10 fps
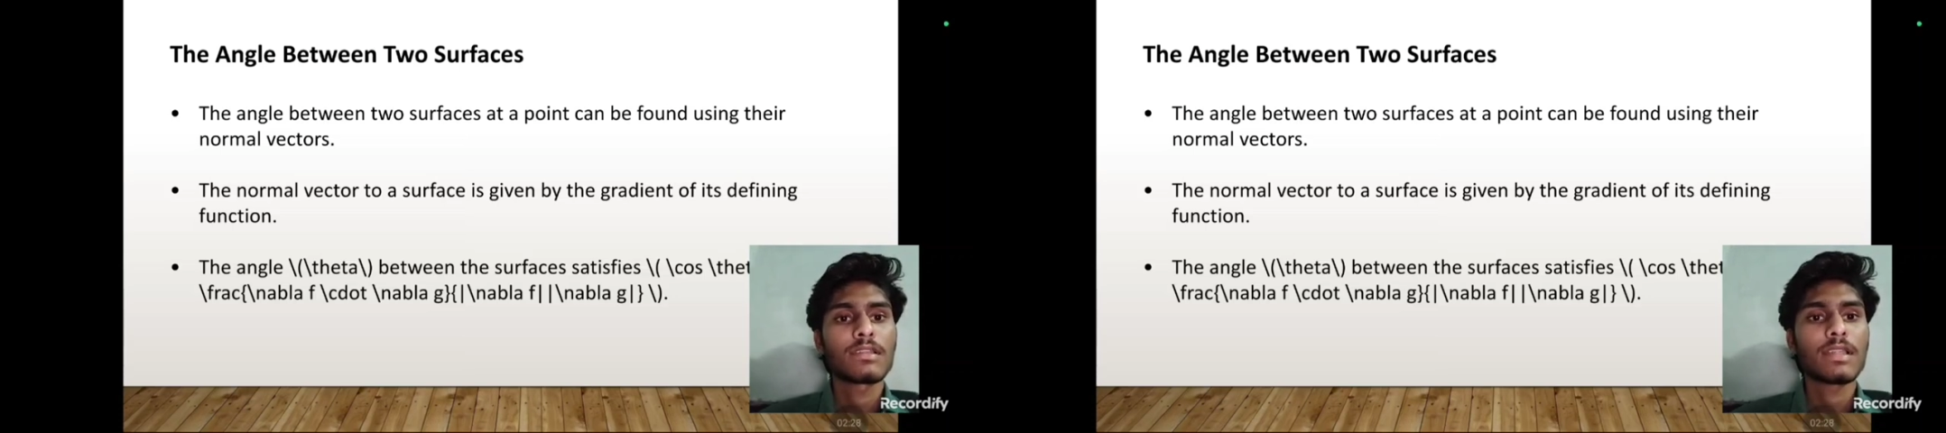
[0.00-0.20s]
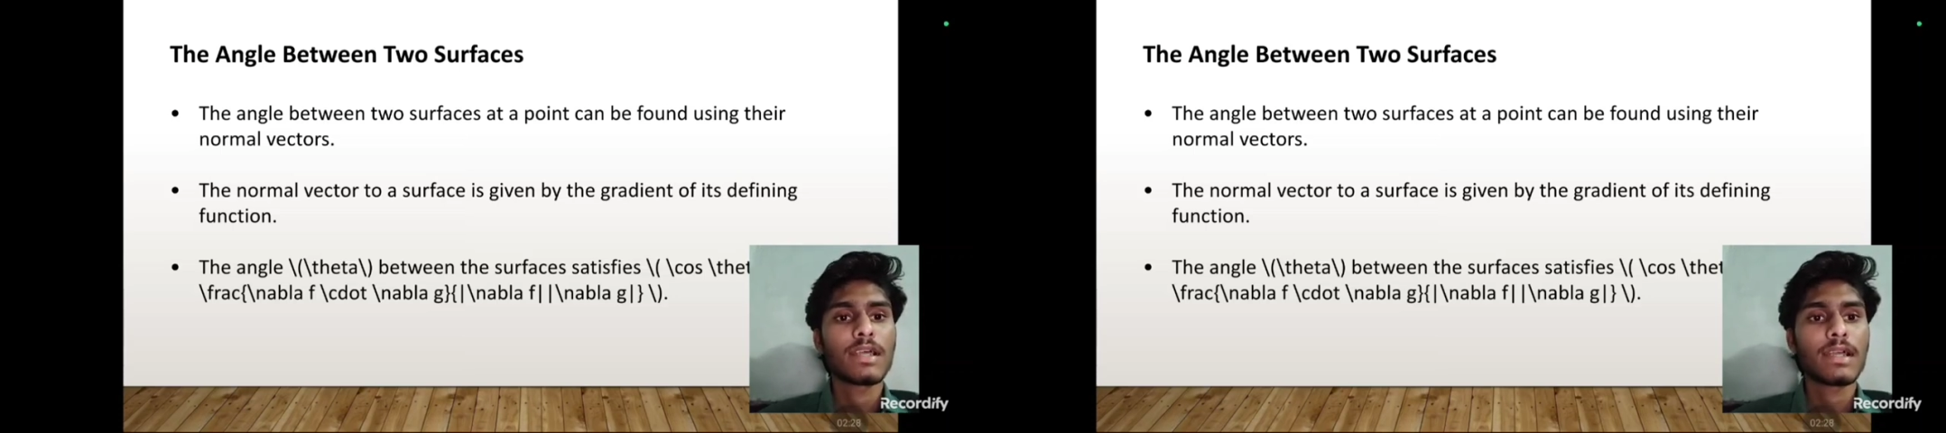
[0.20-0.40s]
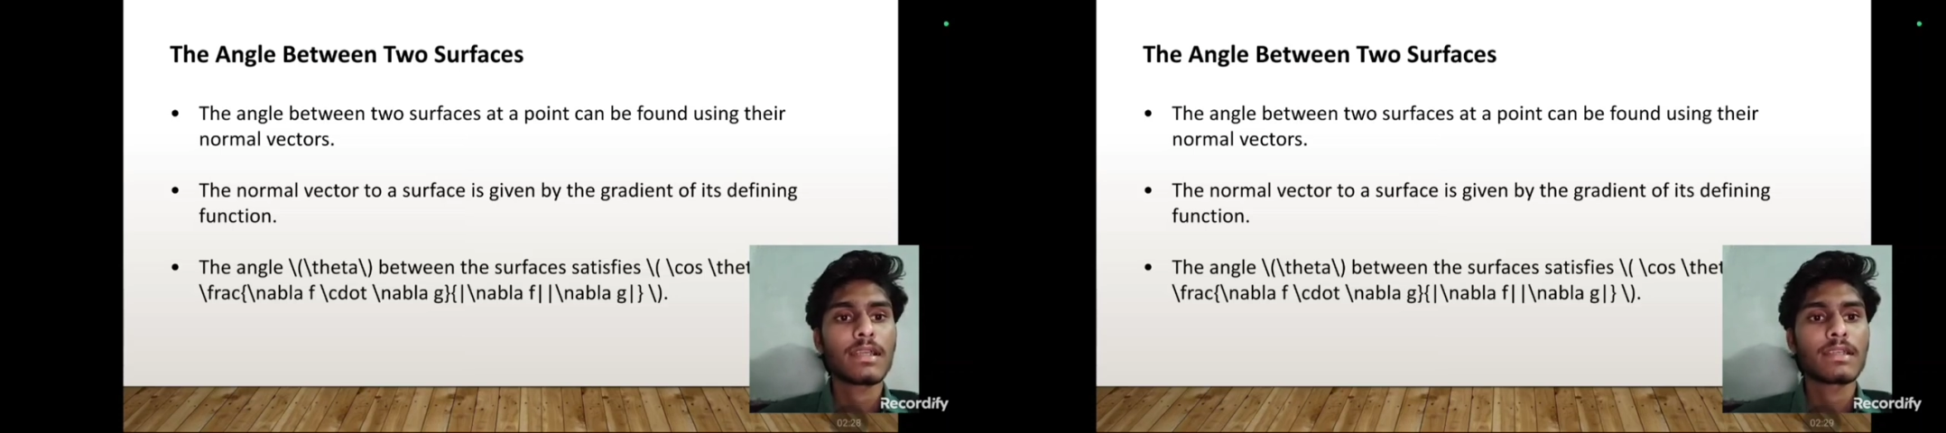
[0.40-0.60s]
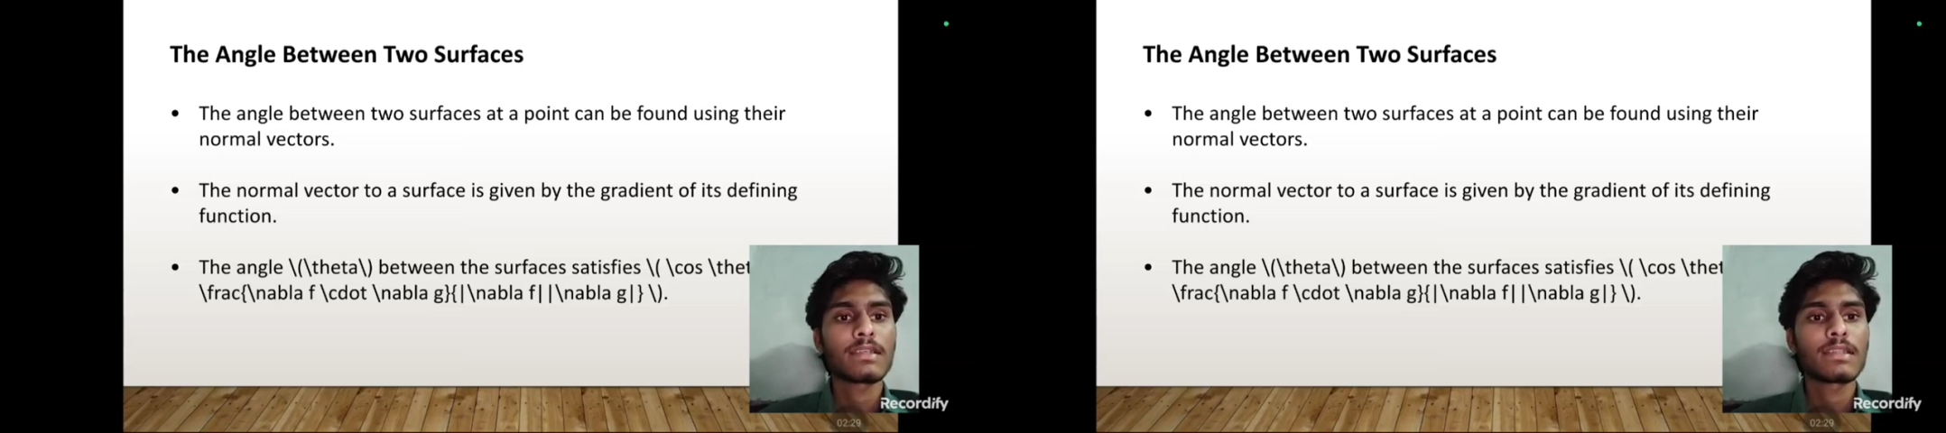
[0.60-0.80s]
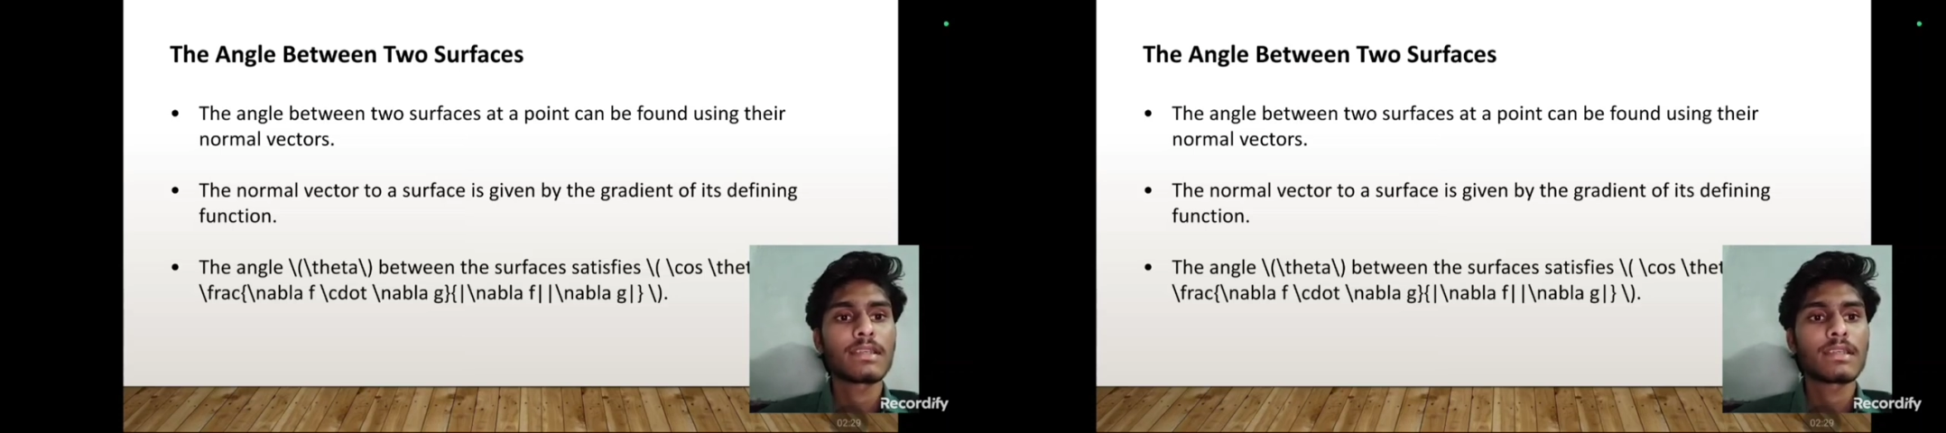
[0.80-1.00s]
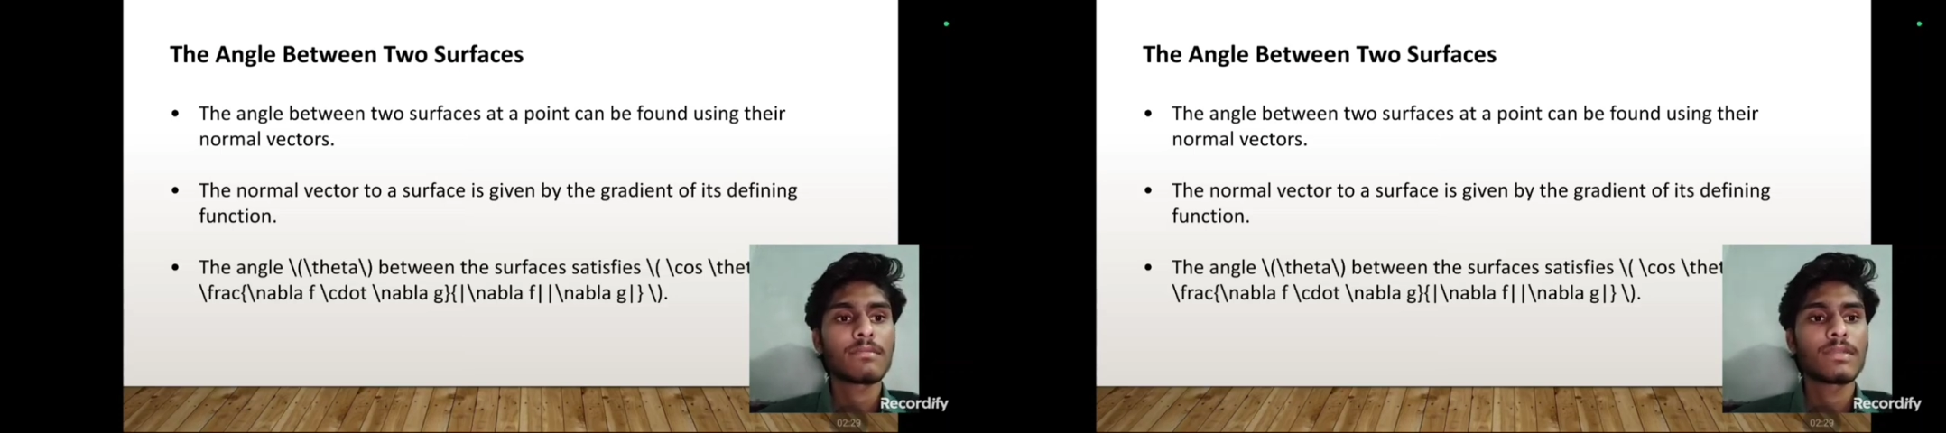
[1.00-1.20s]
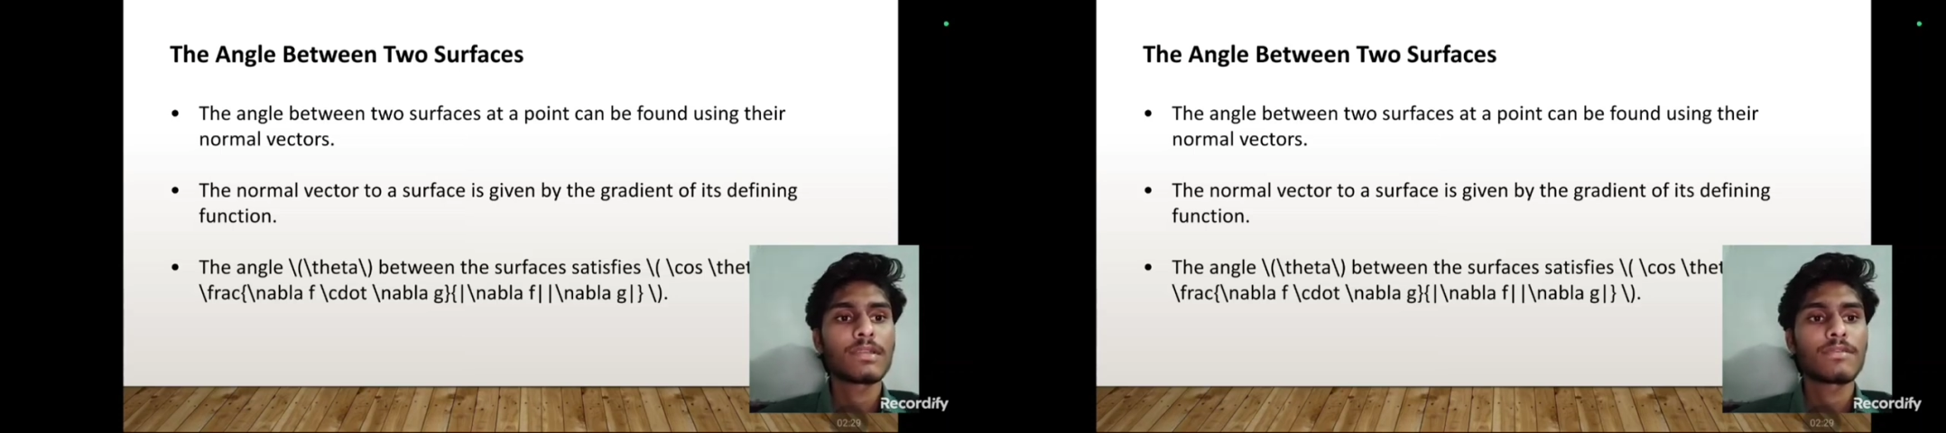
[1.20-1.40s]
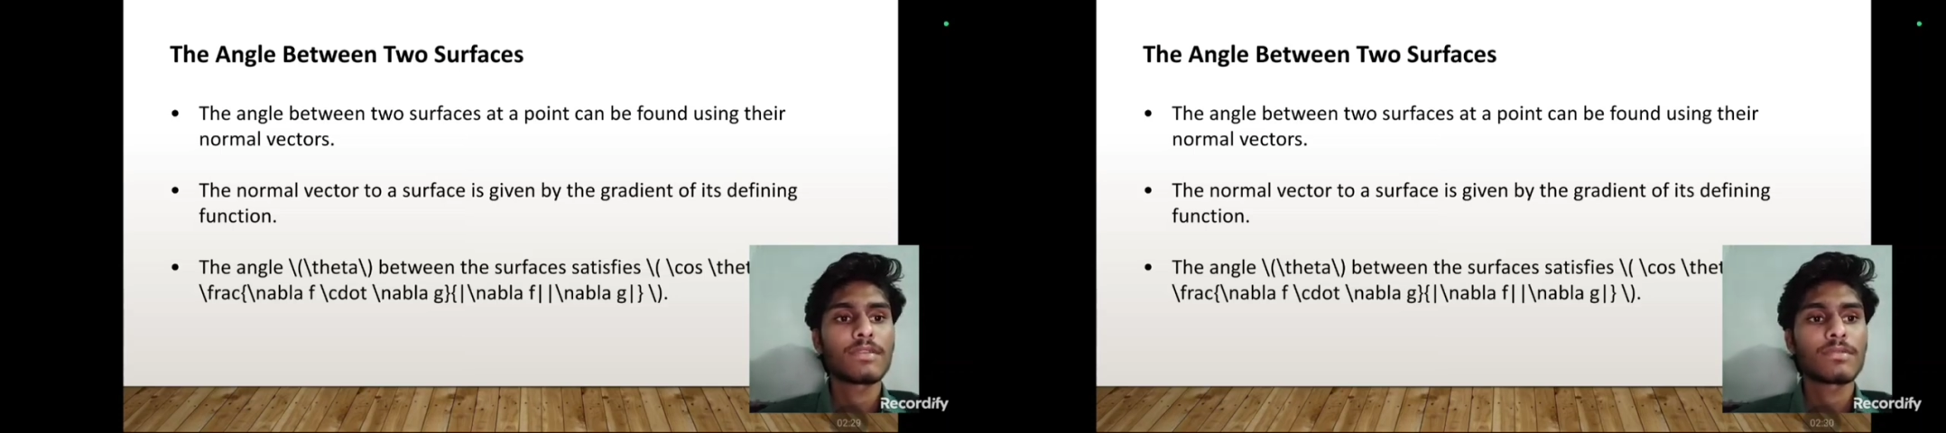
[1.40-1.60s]
The angle theta
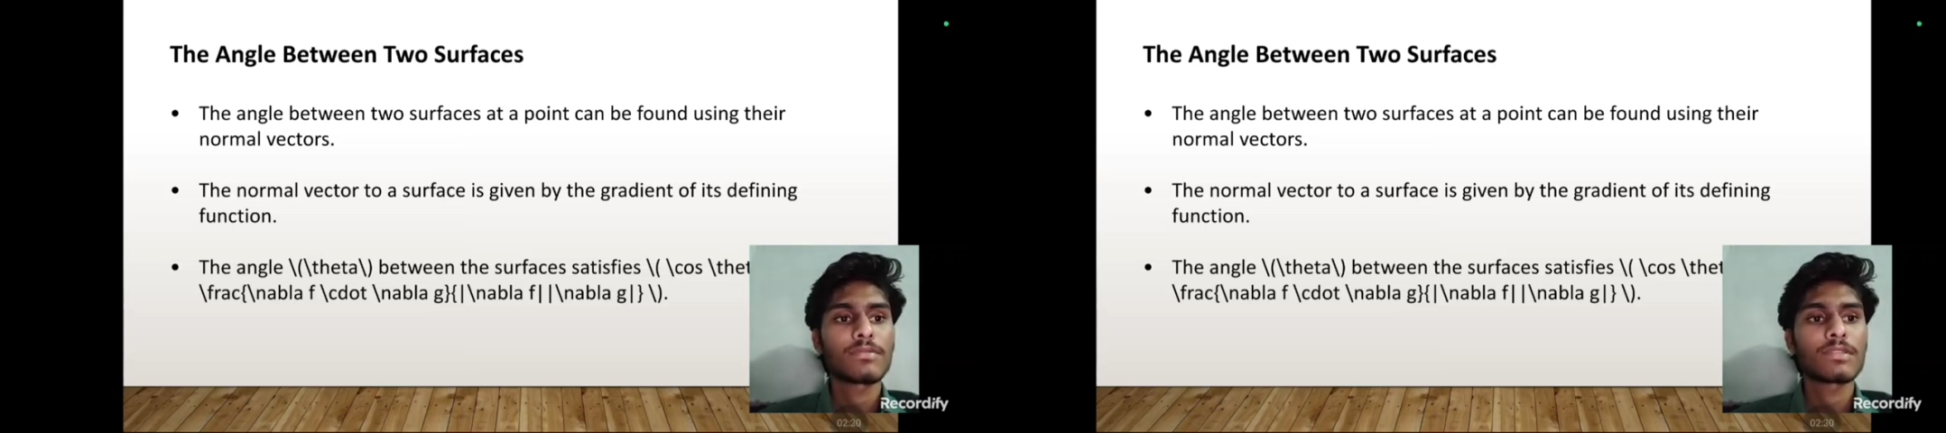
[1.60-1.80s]
between two